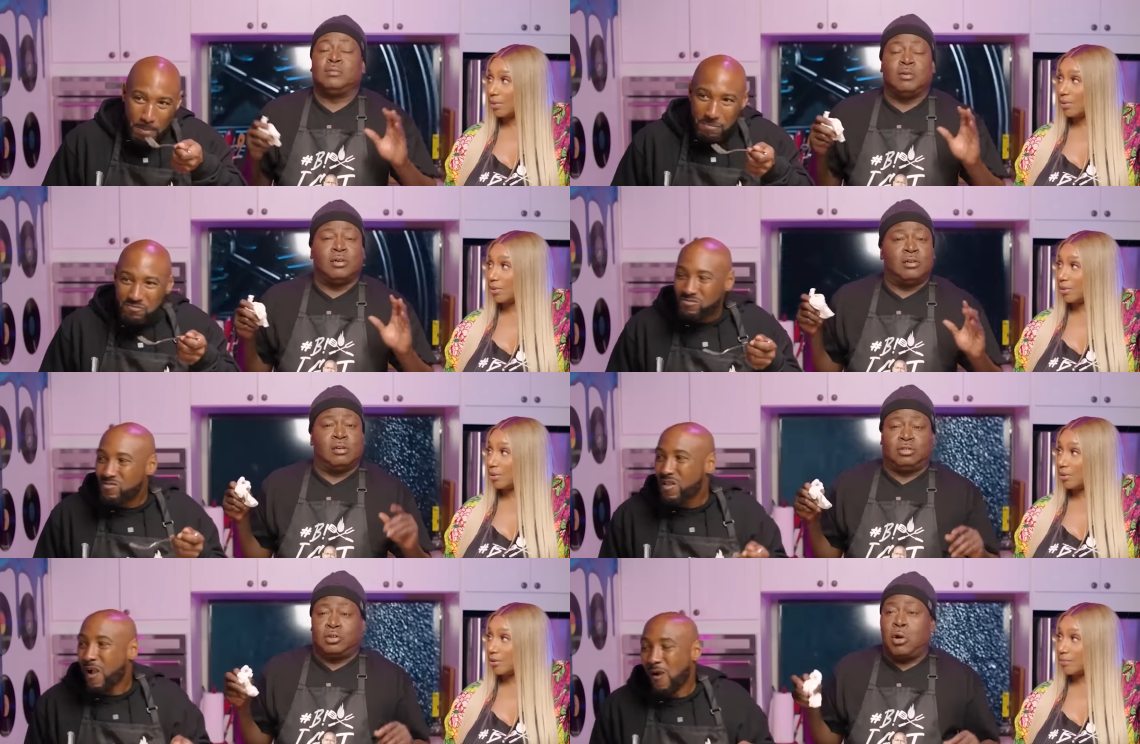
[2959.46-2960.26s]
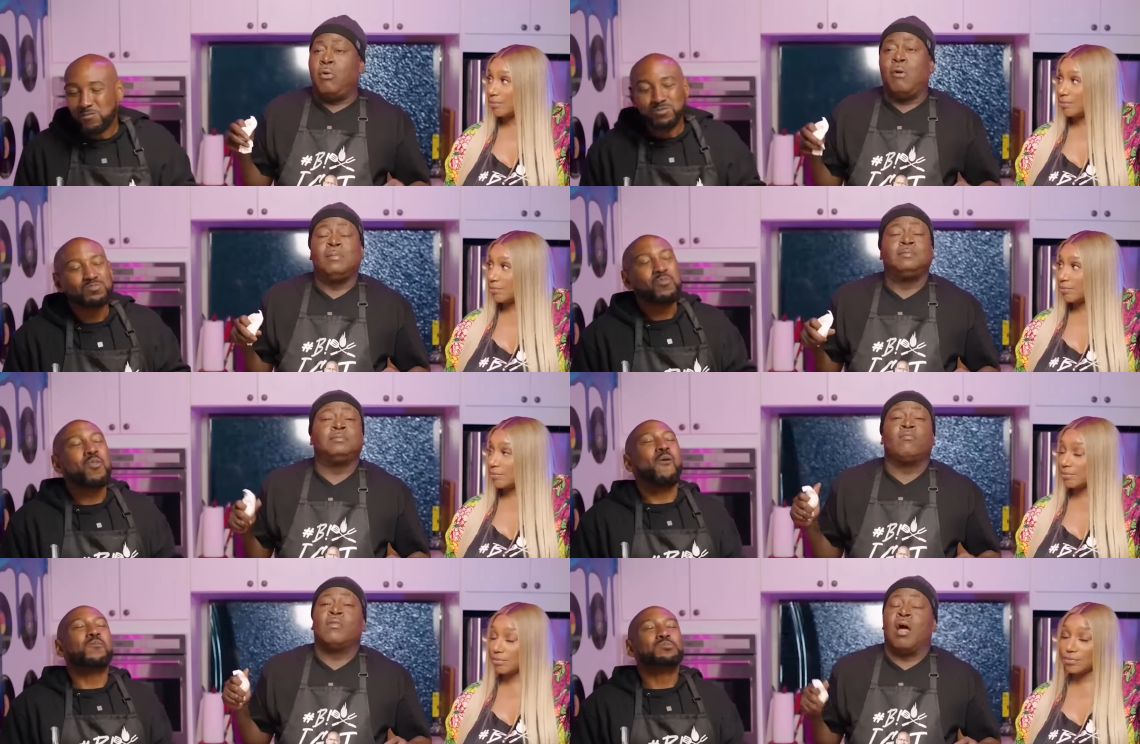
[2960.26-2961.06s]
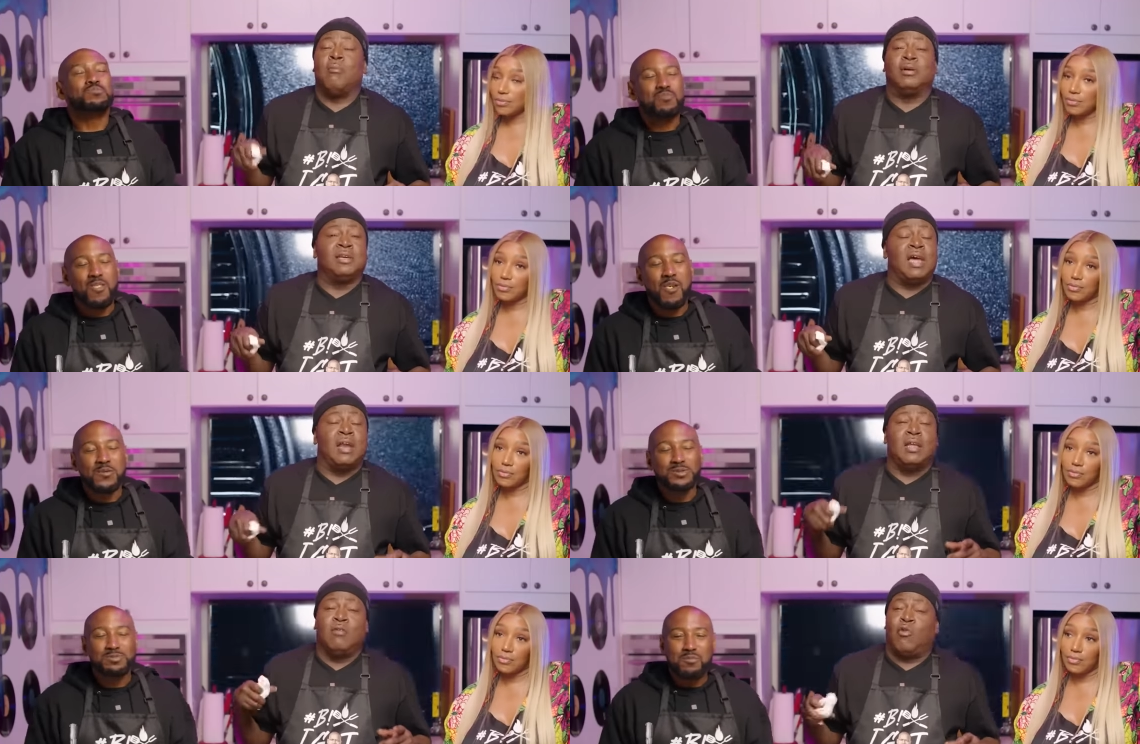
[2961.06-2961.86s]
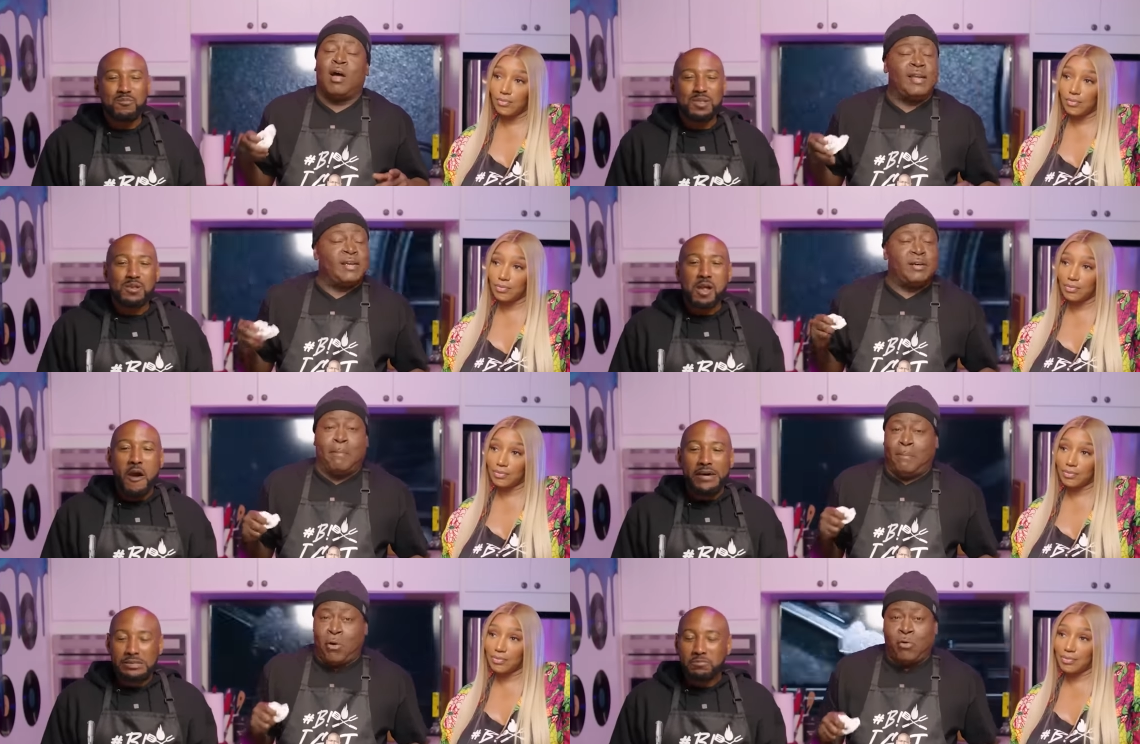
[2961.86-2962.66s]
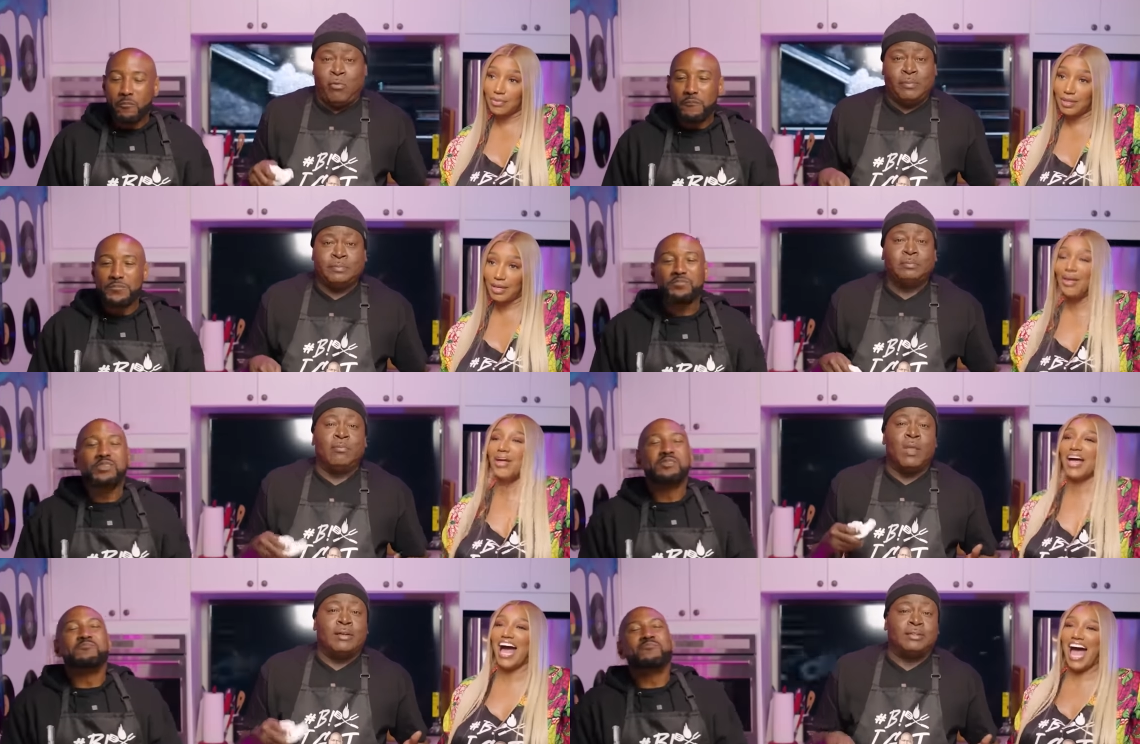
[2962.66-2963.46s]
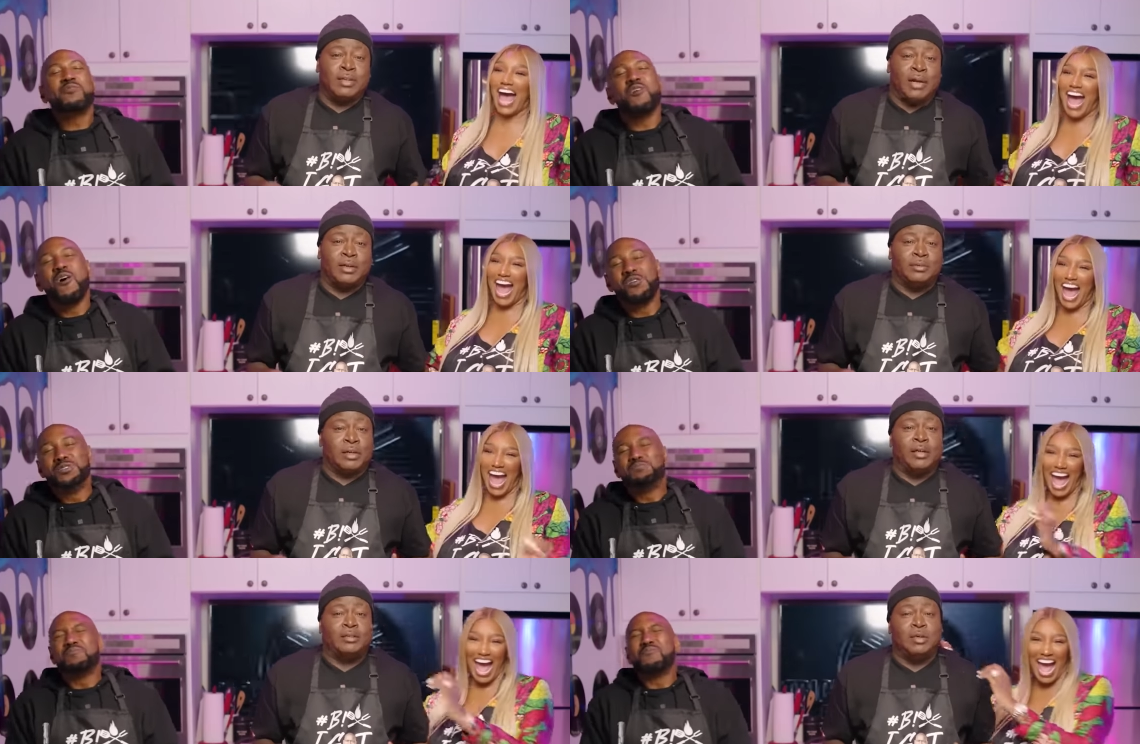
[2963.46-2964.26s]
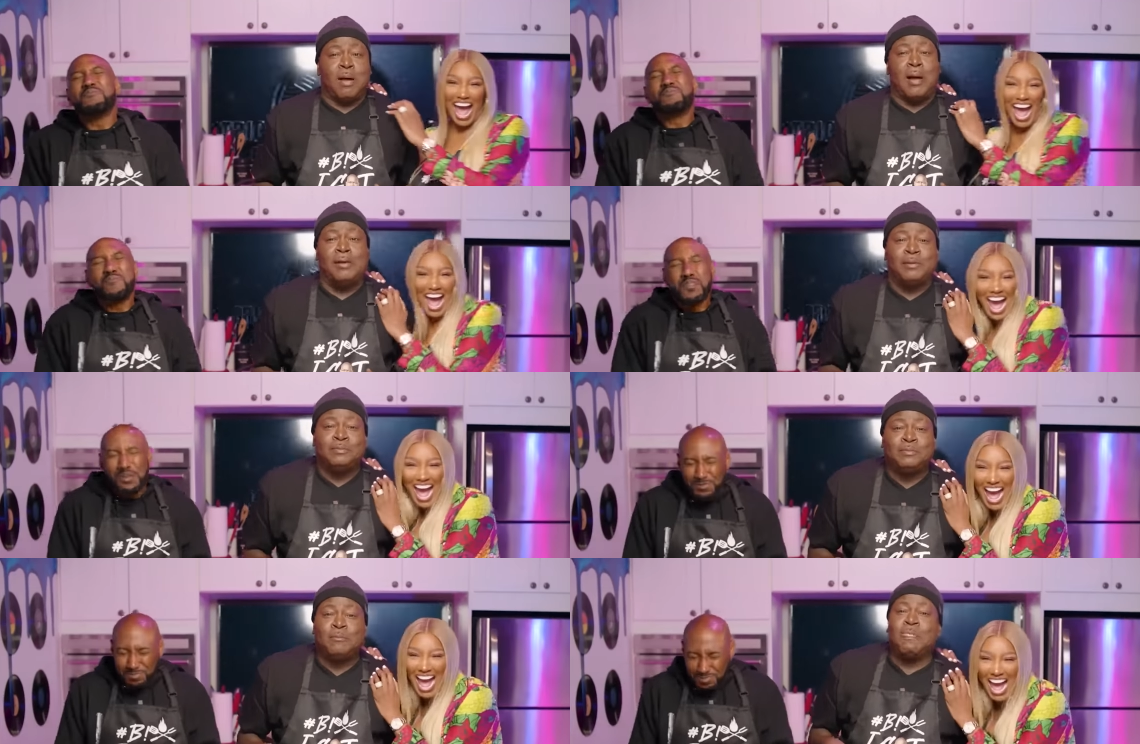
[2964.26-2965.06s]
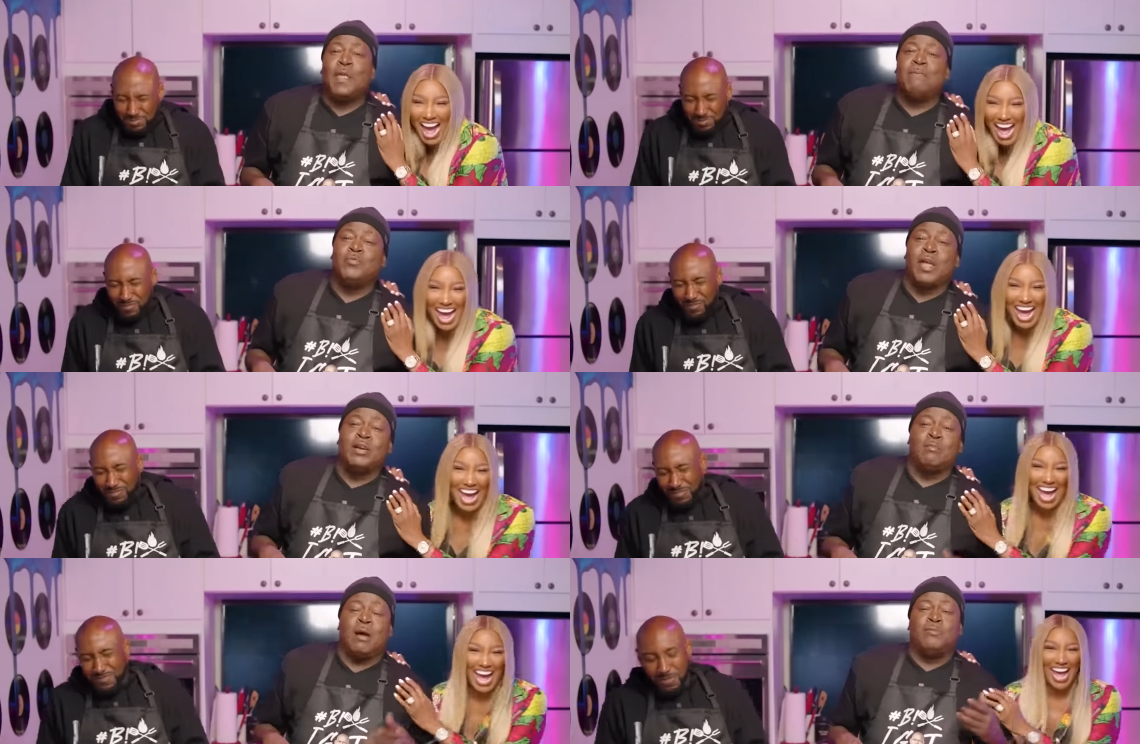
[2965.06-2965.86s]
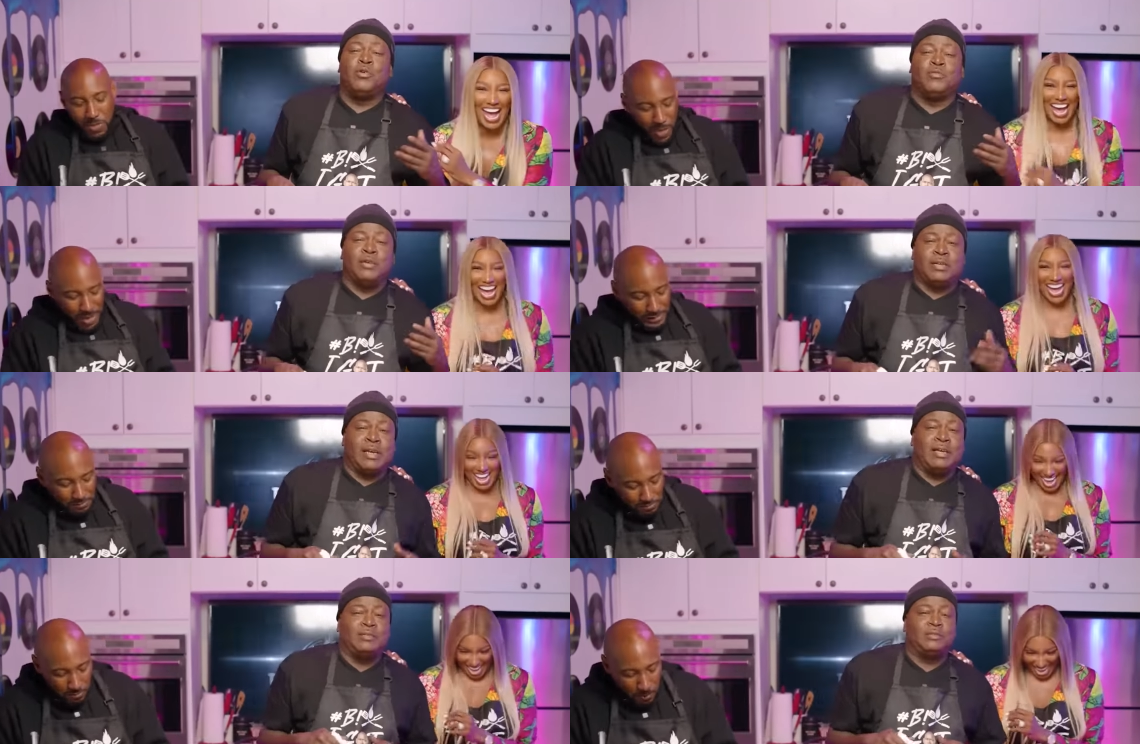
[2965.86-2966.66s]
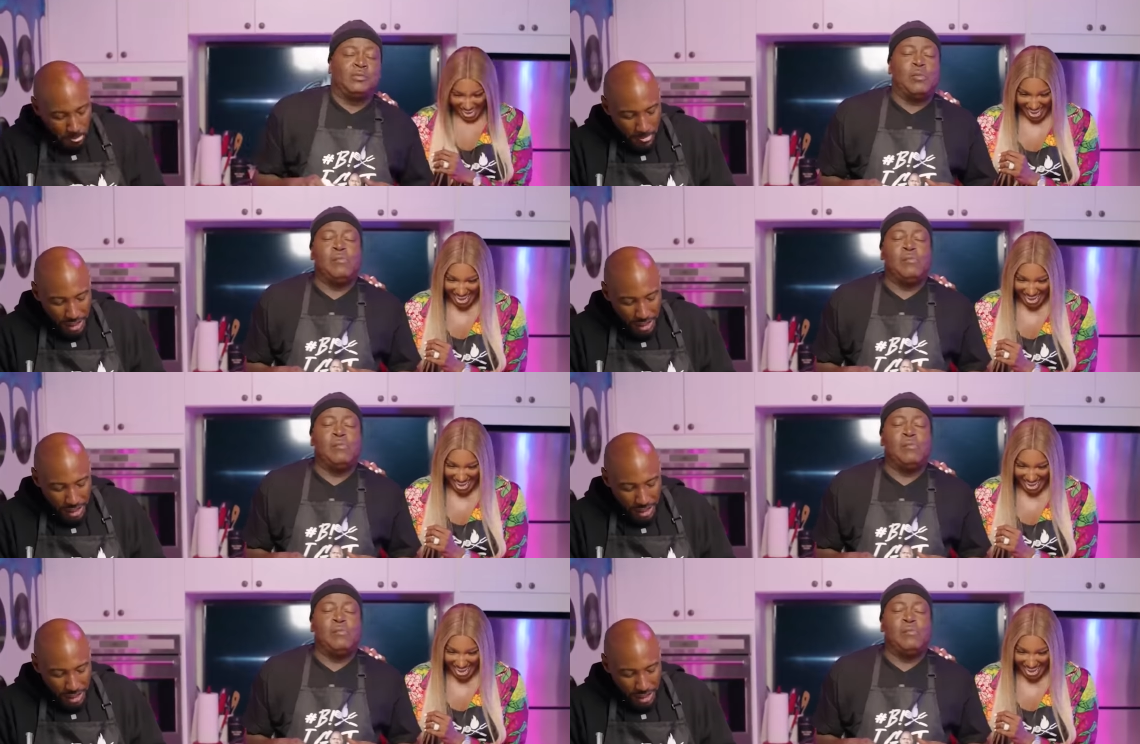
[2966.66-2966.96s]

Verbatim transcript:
Speaker 1: it's been a good show. I'm gonna get out of here before I end up poor. thank, you, thank you to my thank you to my beautiful guest.